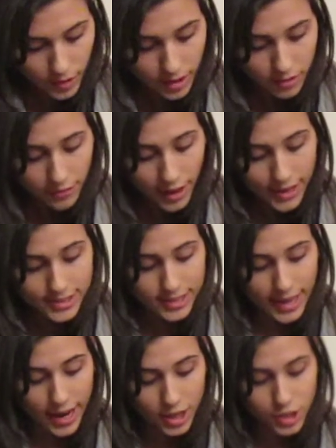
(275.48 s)
In fact,
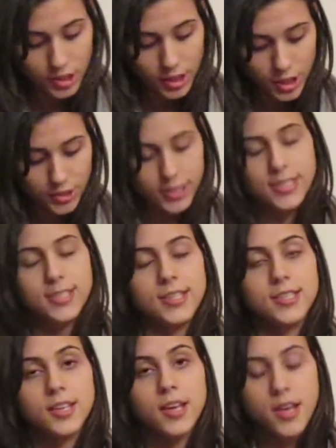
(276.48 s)
it actually
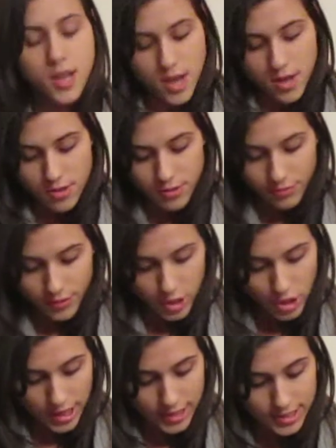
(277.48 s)
increases the
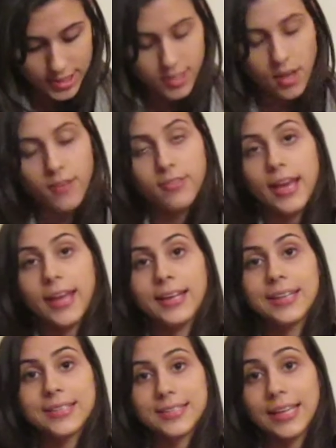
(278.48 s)
chances of
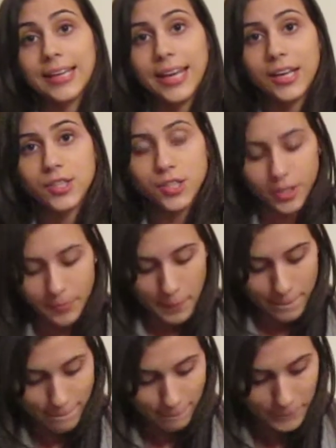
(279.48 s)
getting skin cancer.
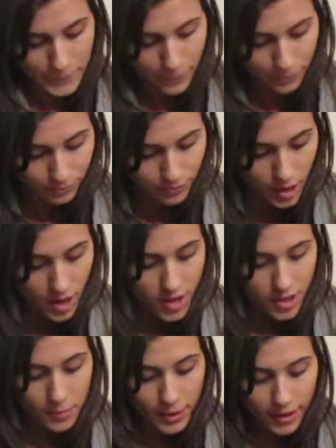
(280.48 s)

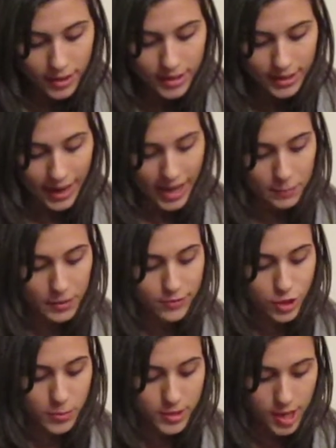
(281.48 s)
The American Academy of
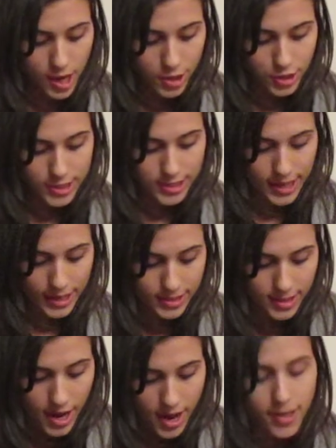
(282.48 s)
Dermatology
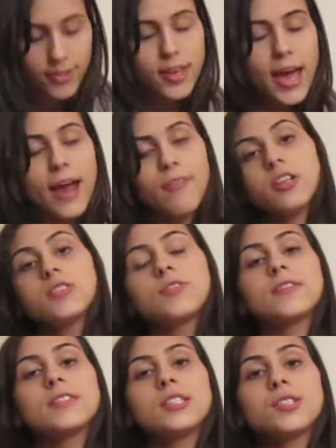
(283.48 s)
states that the average
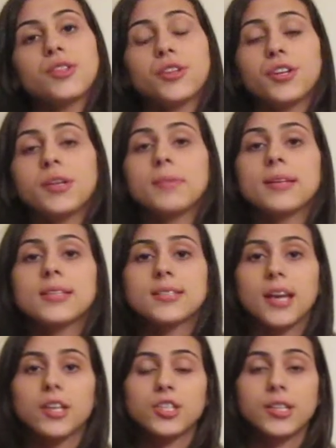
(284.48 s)
15 to 30-minute
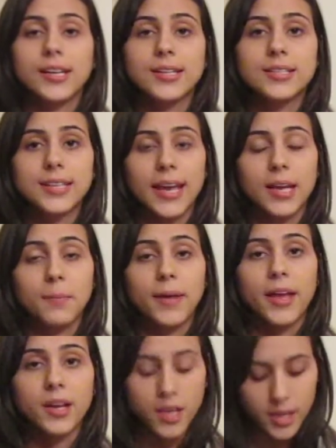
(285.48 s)
session in a tanning
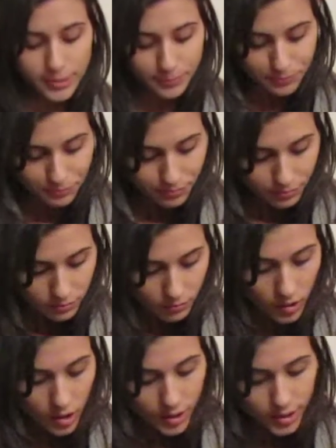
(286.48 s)
bed
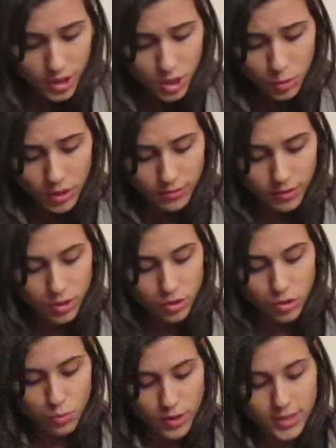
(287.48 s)
is equivalent
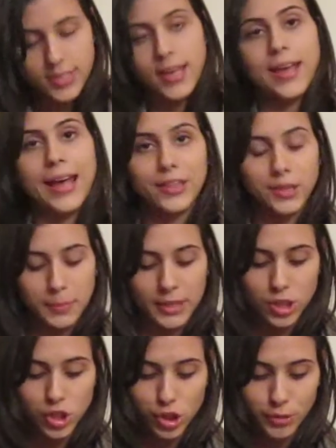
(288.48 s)
to one day at the
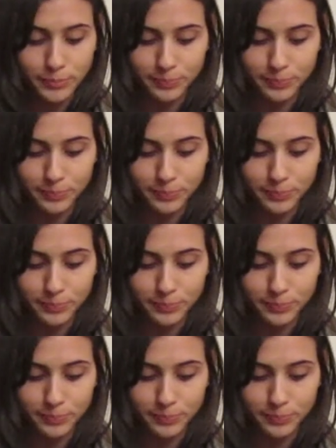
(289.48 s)
beach.